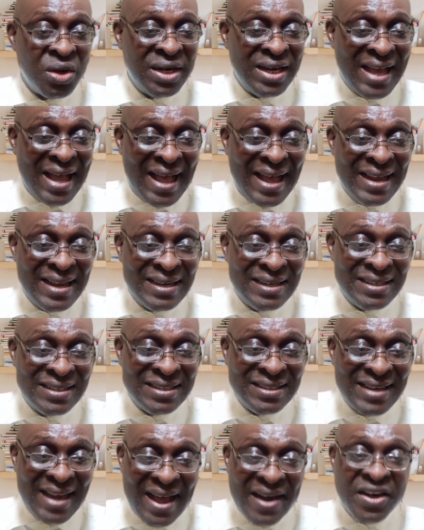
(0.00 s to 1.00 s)
the
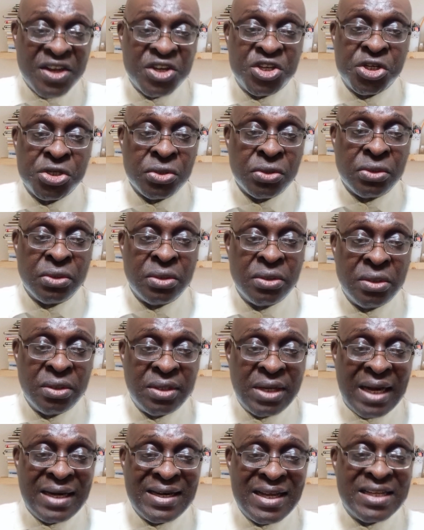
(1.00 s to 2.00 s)
direction
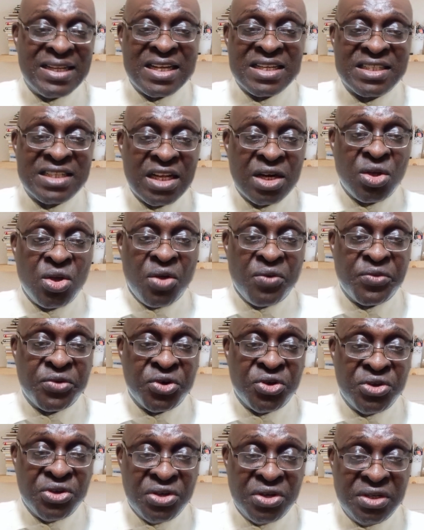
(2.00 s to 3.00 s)
that Niger State
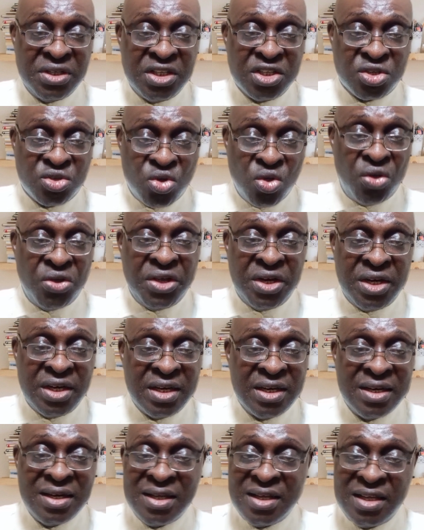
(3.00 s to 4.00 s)
governor is
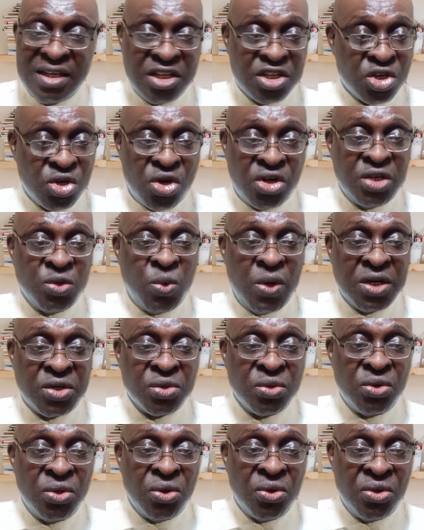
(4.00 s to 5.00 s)
going is not the way
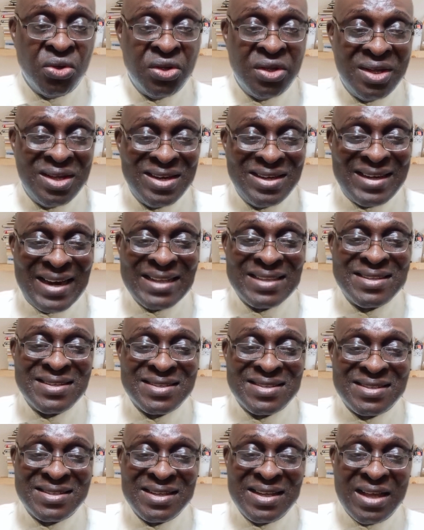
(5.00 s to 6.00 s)
to go. That
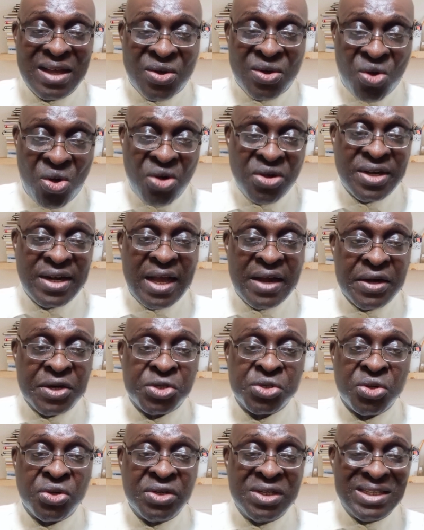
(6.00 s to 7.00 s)
is a wrong
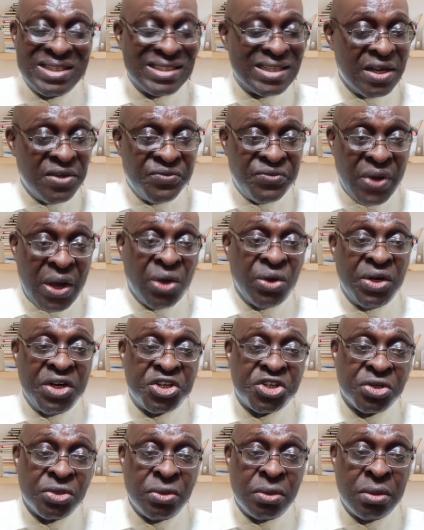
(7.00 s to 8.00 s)
direction. It's a
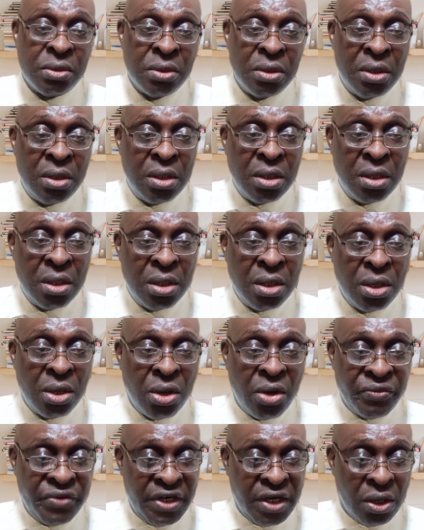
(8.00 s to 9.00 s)
violation
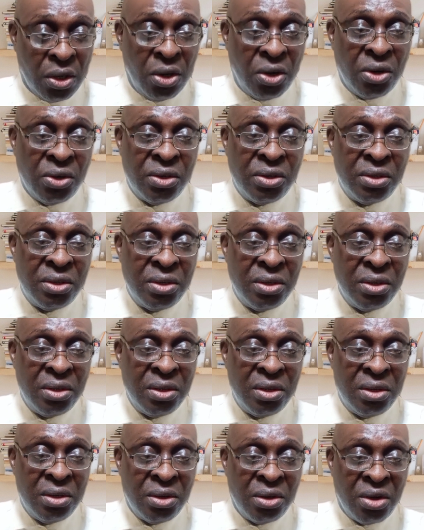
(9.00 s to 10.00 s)
of the law
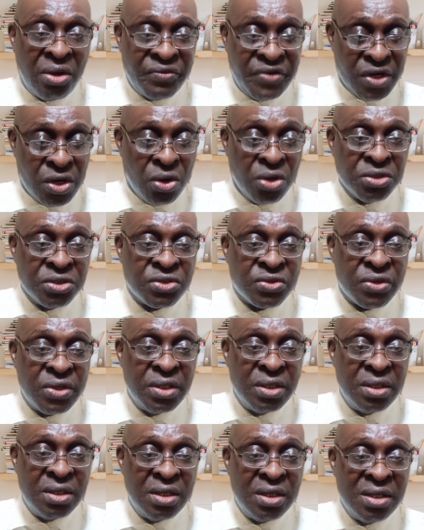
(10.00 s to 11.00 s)
of the country.
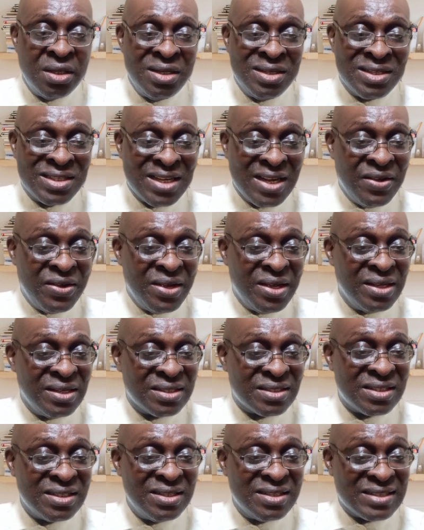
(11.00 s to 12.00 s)

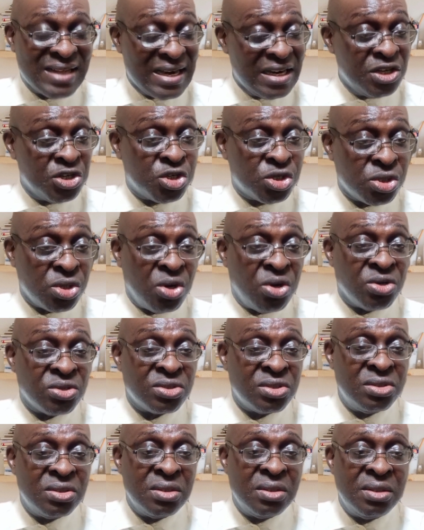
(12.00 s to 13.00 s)
It's an
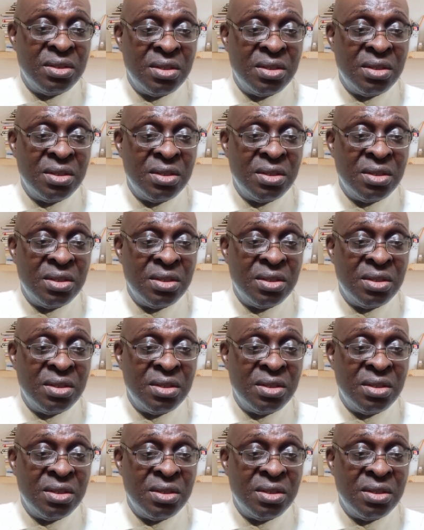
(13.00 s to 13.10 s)
insult